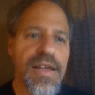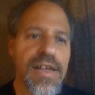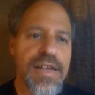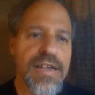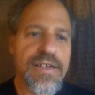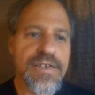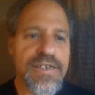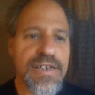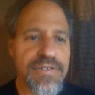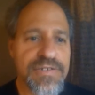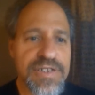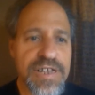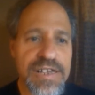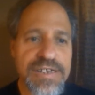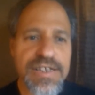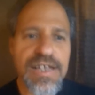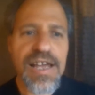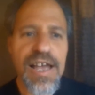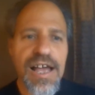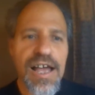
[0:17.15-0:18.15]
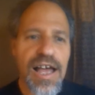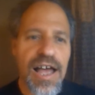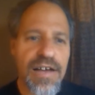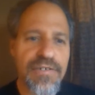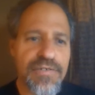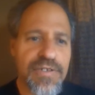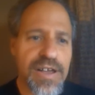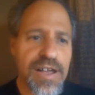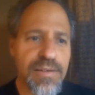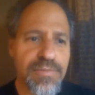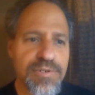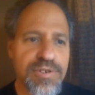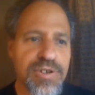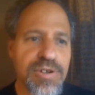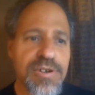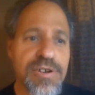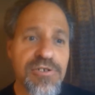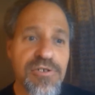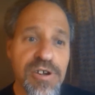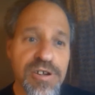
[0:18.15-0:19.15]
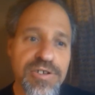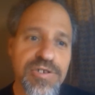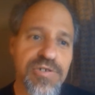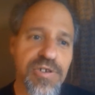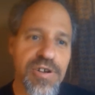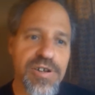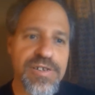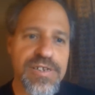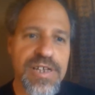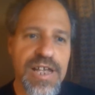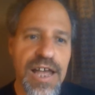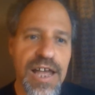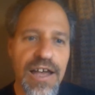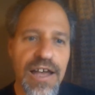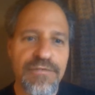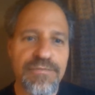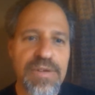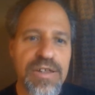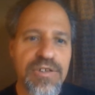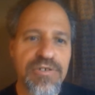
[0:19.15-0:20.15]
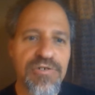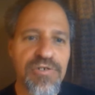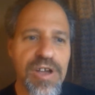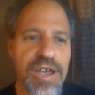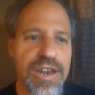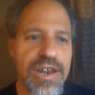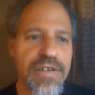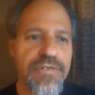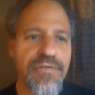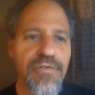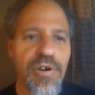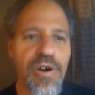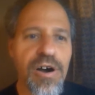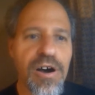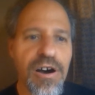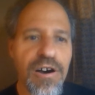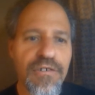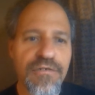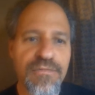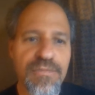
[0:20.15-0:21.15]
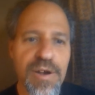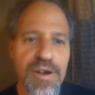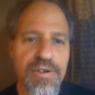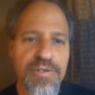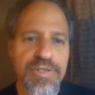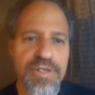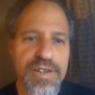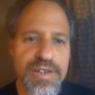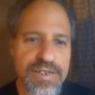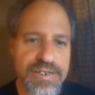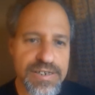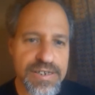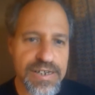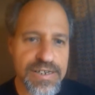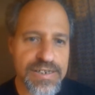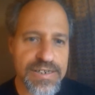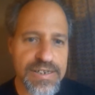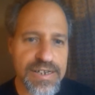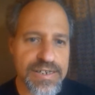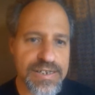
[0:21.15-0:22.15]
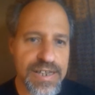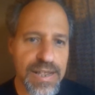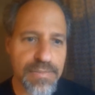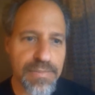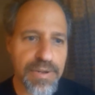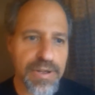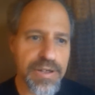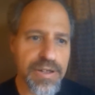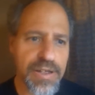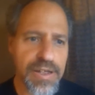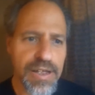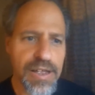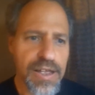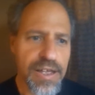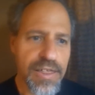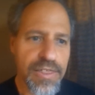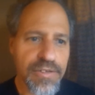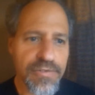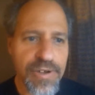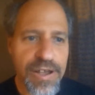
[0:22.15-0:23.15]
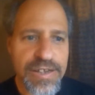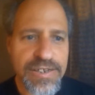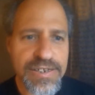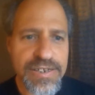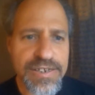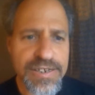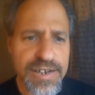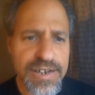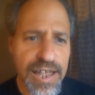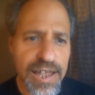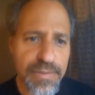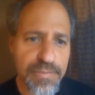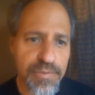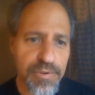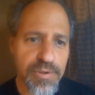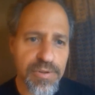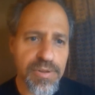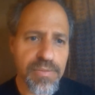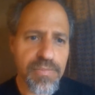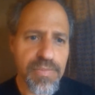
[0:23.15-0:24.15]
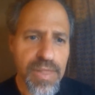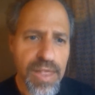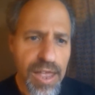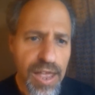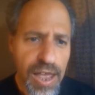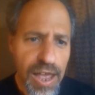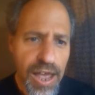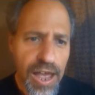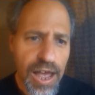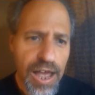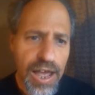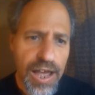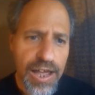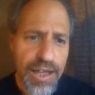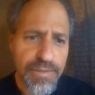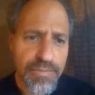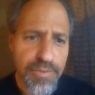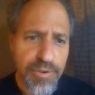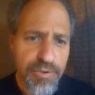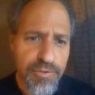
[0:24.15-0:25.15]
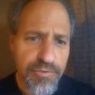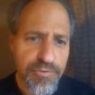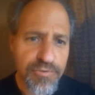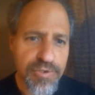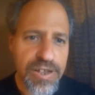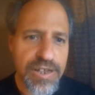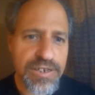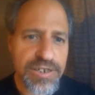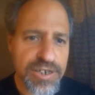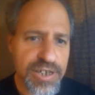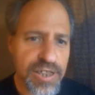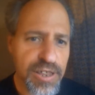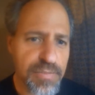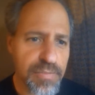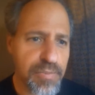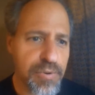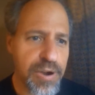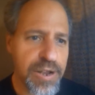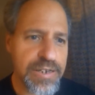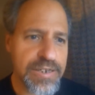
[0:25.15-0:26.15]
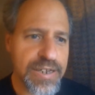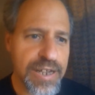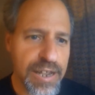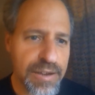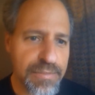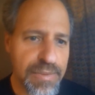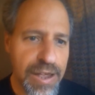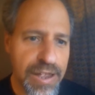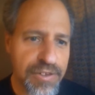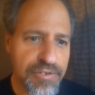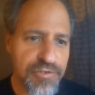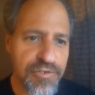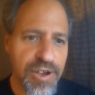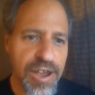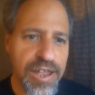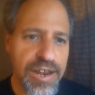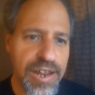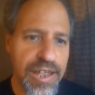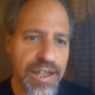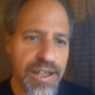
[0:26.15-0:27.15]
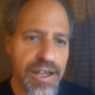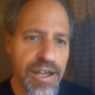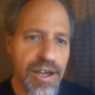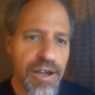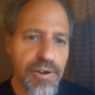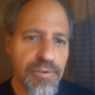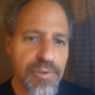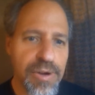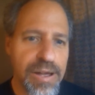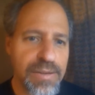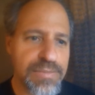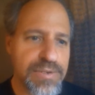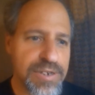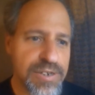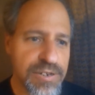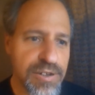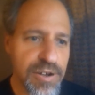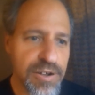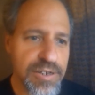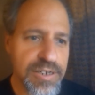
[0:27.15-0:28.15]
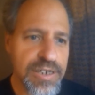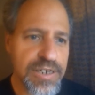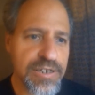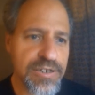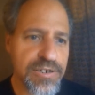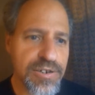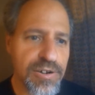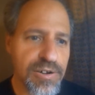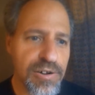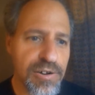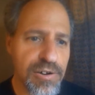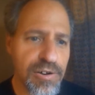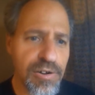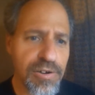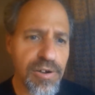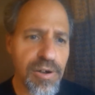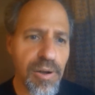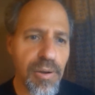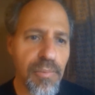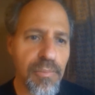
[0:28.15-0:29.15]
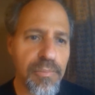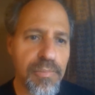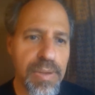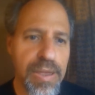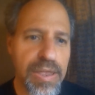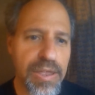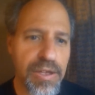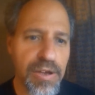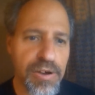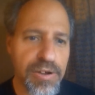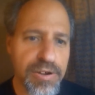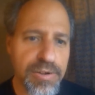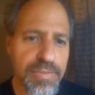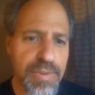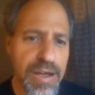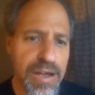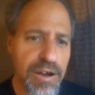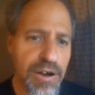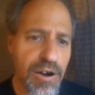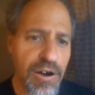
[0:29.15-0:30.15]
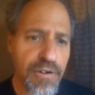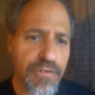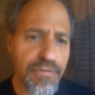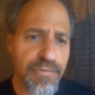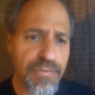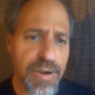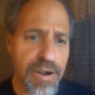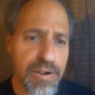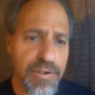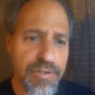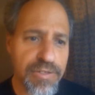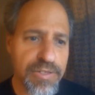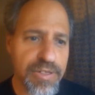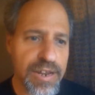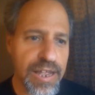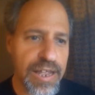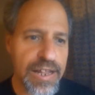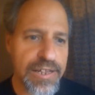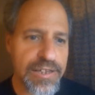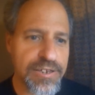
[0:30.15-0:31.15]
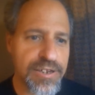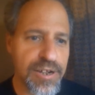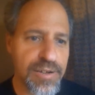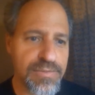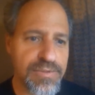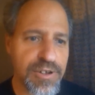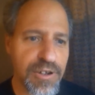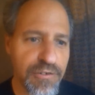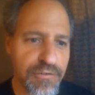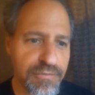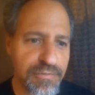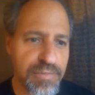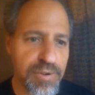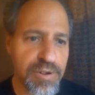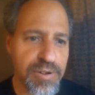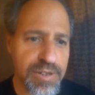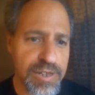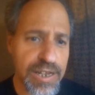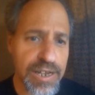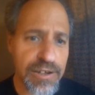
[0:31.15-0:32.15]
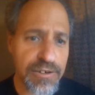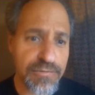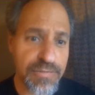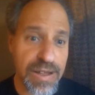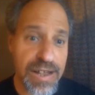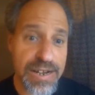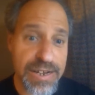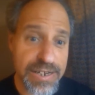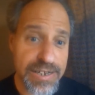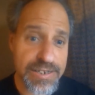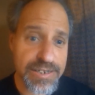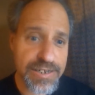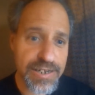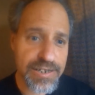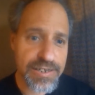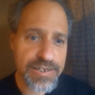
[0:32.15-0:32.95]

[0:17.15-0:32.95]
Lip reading: Jeff says, I've come to a crossroads. I've been training for a half marathon since December. The race is in April. I'm reaching the point in my training where I'm starting to look beyond my half marathon in terms of building my distance.